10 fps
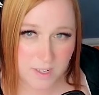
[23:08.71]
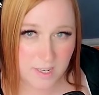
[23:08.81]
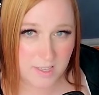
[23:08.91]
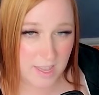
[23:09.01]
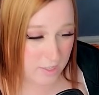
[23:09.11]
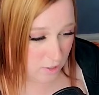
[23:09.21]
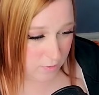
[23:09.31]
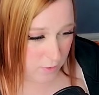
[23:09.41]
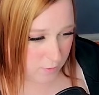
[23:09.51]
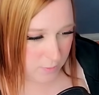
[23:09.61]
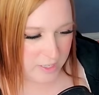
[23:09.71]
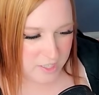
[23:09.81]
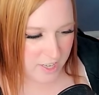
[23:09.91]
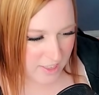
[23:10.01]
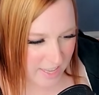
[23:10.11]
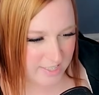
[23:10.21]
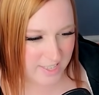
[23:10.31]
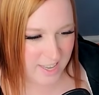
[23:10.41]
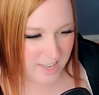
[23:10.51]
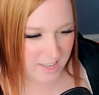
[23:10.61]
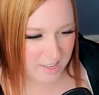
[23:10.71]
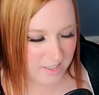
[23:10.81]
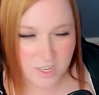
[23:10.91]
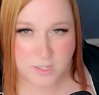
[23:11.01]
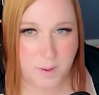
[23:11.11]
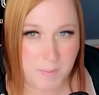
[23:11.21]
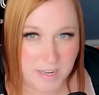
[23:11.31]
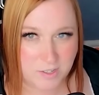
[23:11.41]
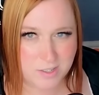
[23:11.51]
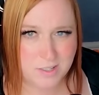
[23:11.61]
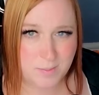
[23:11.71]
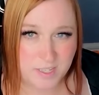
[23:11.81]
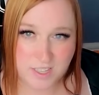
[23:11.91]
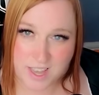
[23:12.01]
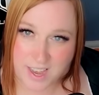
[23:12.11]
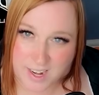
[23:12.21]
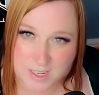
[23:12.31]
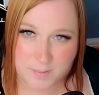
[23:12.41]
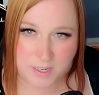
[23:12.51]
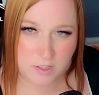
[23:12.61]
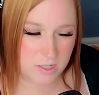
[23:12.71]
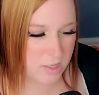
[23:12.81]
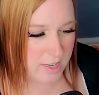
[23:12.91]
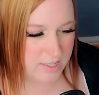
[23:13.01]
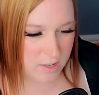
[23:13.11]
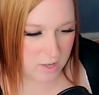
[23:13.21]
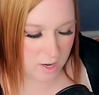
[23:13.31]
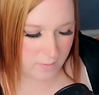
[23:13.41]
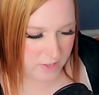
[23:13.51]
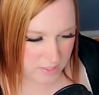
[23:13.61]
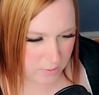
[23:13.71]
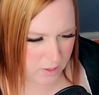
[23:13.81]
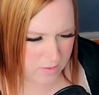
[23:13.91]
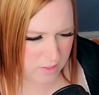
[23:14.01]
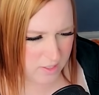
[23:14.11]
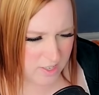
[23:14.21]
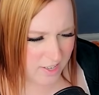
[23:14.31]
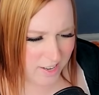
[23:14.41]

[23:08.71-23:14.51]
Thanks all of you for watching. Thanks to my patrons, especially the Inox patrons. You guys are obviously wonderful.